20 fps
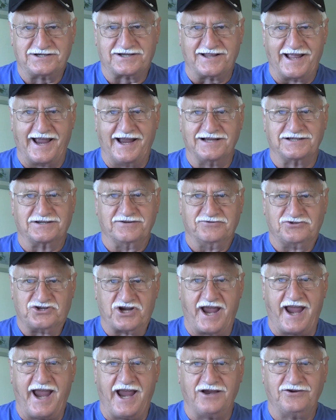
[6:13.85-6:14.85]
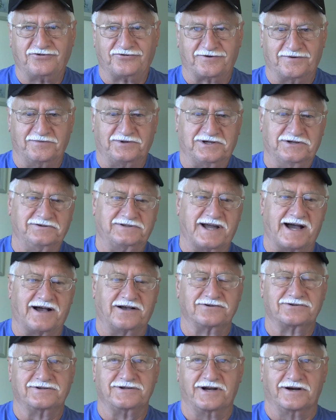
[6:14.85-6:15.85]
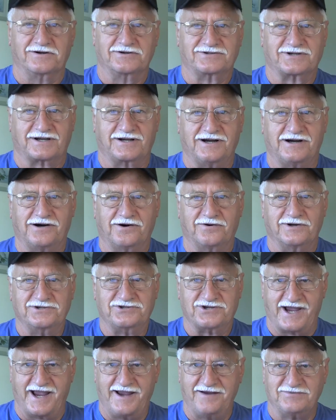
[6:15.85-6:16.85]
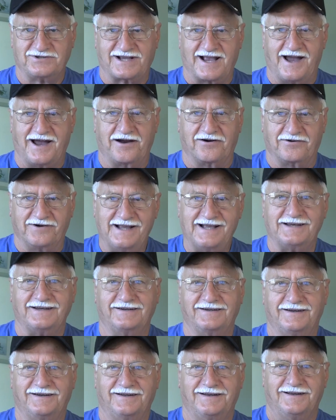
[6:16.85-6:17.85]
things have changed from 2,000 years ago when James got written.